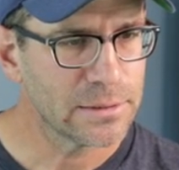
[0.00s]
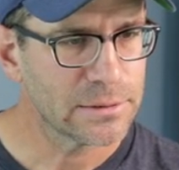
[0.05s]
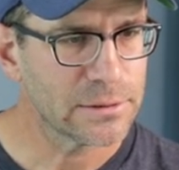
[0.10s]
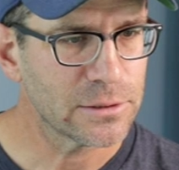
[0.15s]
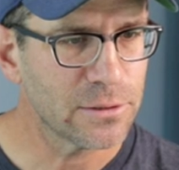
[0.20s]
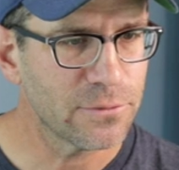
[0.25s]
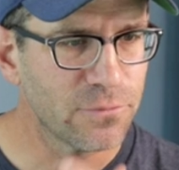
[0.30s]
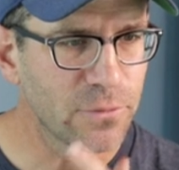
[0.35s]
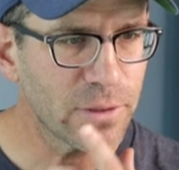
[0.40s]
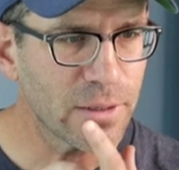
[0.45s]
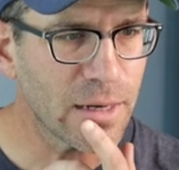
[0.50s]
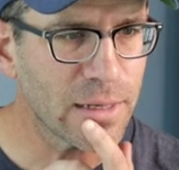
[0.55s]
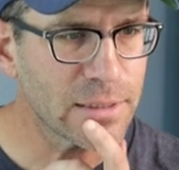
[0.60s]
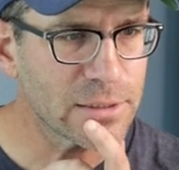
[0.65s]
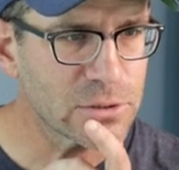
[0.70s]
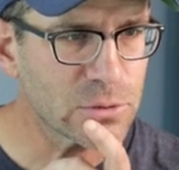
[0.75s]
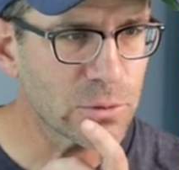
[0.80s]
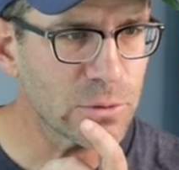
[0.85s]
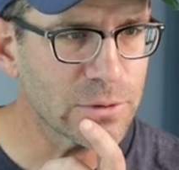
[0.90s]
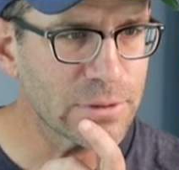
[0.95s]
So if we
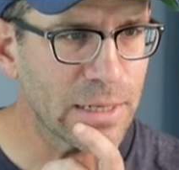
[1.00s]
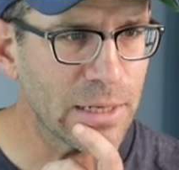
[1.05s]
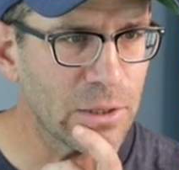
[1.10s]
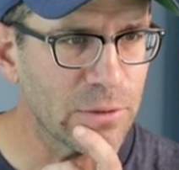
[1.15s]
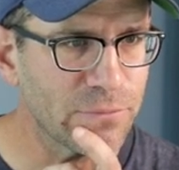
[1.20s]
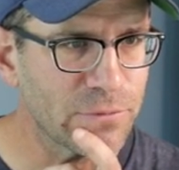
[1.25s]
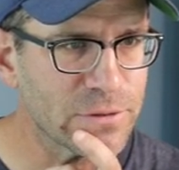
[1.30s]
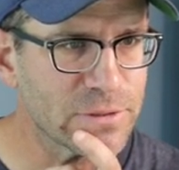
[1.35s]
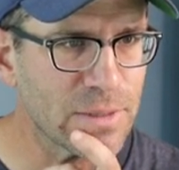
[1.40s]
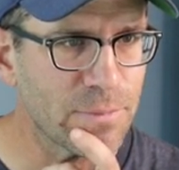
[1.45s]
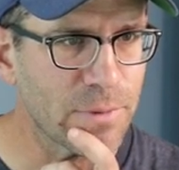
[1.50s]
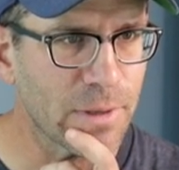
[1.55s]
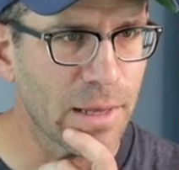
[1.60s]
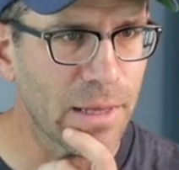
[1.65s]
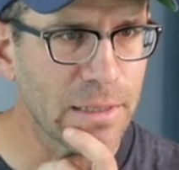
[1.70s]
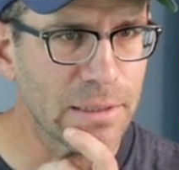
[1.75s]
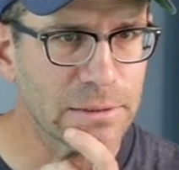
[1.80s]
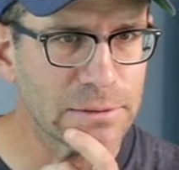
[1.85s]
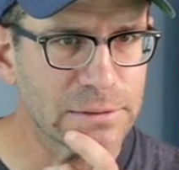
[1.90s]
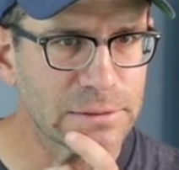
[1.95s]
kind of scroll down for
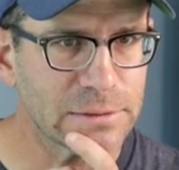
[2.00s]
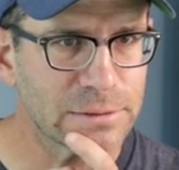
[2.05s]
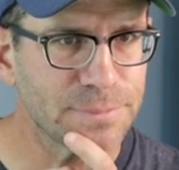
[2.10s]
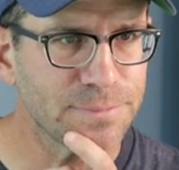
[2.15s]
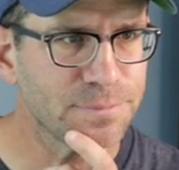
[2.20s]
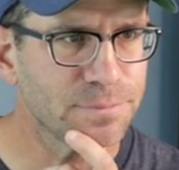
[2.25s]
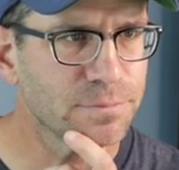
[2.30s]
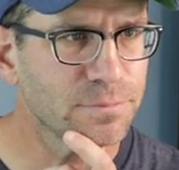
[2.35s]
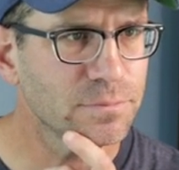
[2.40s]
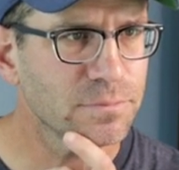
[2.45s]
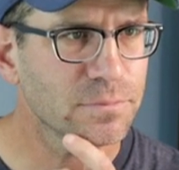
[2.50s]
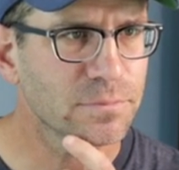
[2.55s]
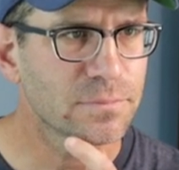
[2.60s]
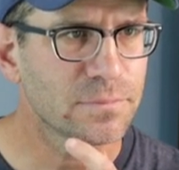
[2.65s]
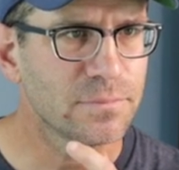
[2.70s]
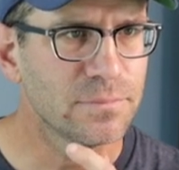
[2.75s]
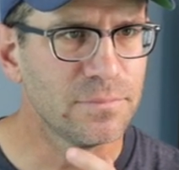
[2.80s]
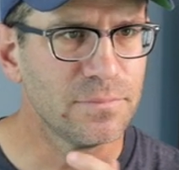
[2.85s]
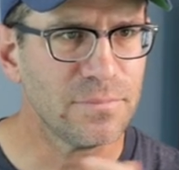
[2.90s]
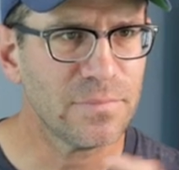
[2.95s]
something else,
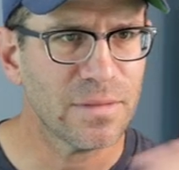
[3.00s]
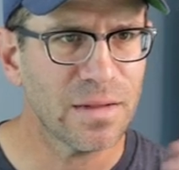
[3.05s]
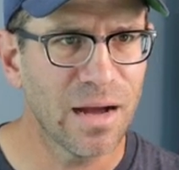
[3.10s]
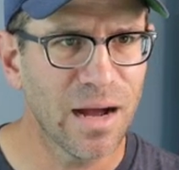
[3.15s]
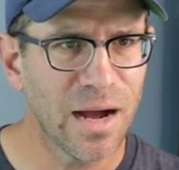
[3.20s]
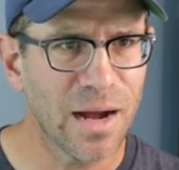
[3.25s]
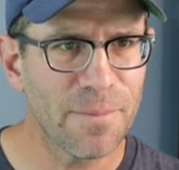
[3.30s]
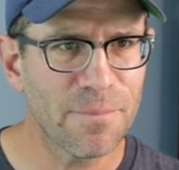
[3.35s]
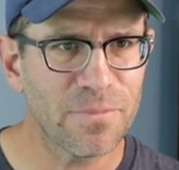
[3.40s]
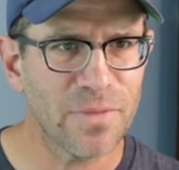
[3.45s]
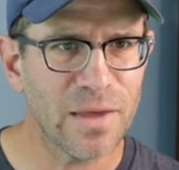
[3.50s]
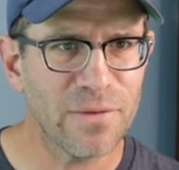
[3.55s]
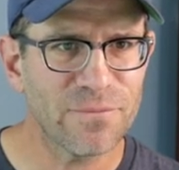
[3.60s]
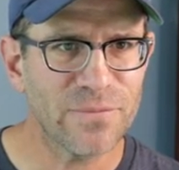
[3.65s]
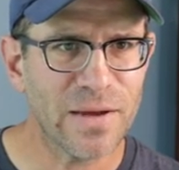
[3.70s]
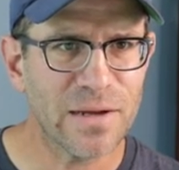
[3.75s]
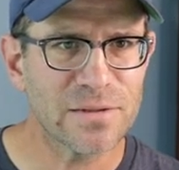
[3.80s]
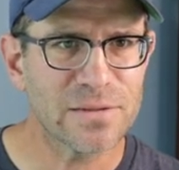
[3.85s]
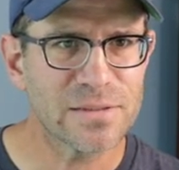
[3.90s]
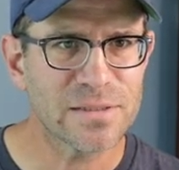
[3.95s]
um, they
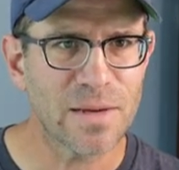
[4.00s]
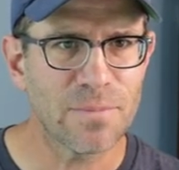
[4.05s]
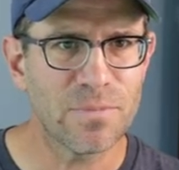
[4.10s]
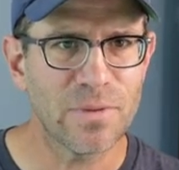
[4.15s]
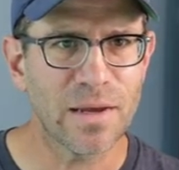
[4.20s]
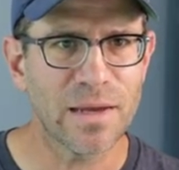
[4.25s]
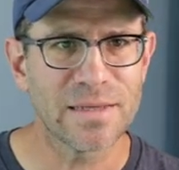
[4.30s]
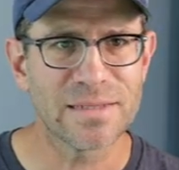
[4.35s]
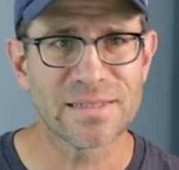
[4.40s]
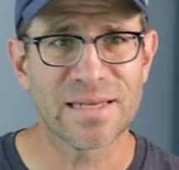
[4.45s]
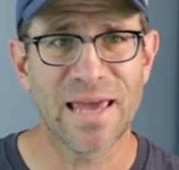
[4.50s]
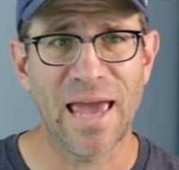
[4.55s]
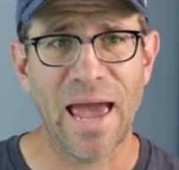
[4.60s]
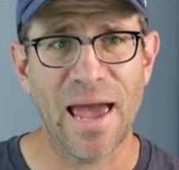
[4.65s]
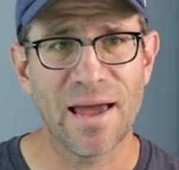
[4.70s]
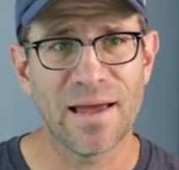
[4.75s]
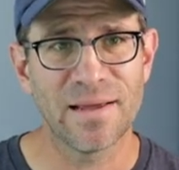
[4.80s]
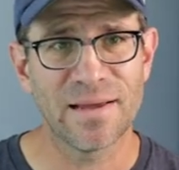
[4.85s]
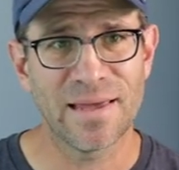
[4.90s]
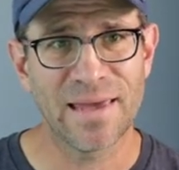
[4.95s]
found something as
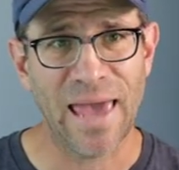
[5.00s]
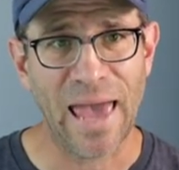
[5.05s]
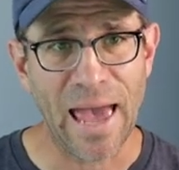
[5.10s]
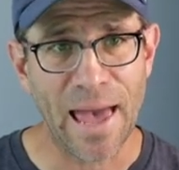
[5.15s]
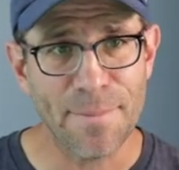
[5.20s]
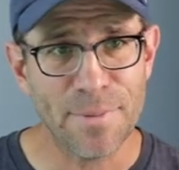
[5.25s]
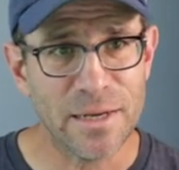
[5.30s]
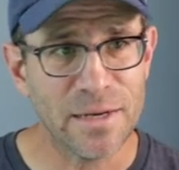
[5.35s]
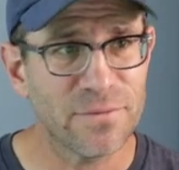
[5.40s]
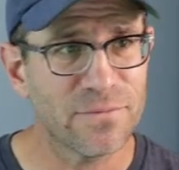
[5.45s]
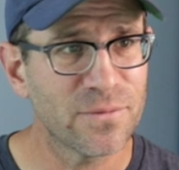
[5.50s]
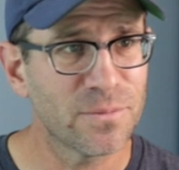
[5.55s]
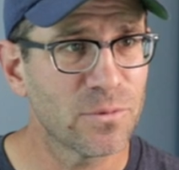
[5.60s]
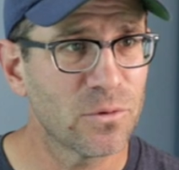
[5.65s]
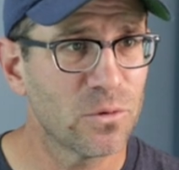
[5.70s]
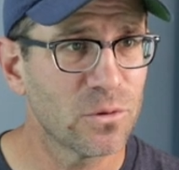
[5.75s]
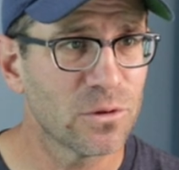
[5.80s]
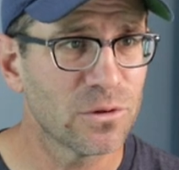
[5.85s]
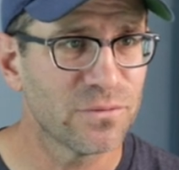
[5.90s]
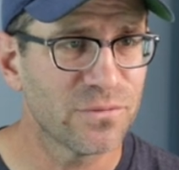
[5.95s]
ca Cabin
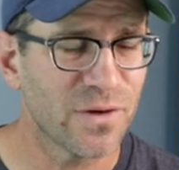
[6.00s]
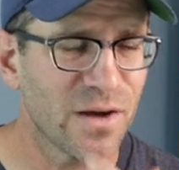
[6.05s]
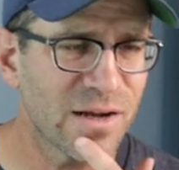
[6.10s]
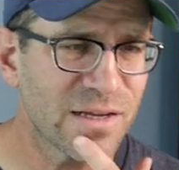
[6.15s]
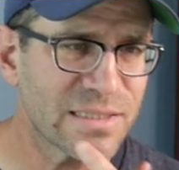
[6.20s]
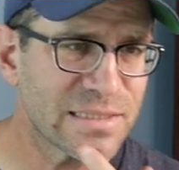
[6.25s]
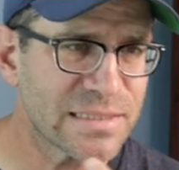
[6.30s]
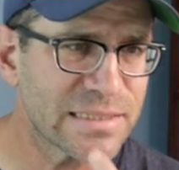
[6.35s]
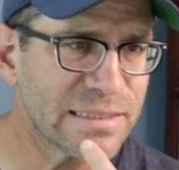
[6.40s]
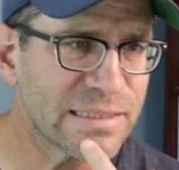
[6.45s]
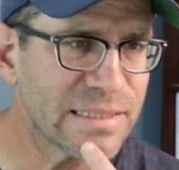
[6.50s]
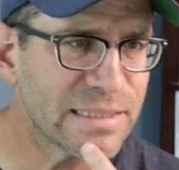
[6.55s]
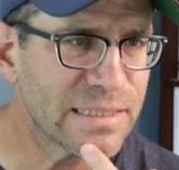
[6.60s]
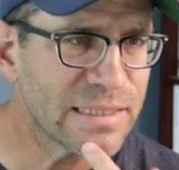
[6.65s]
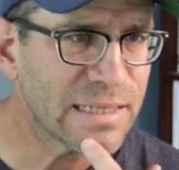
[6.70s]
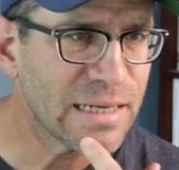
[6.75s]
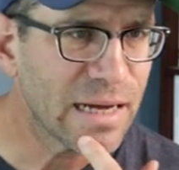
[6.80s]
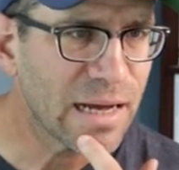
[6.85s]
from Google Fonts.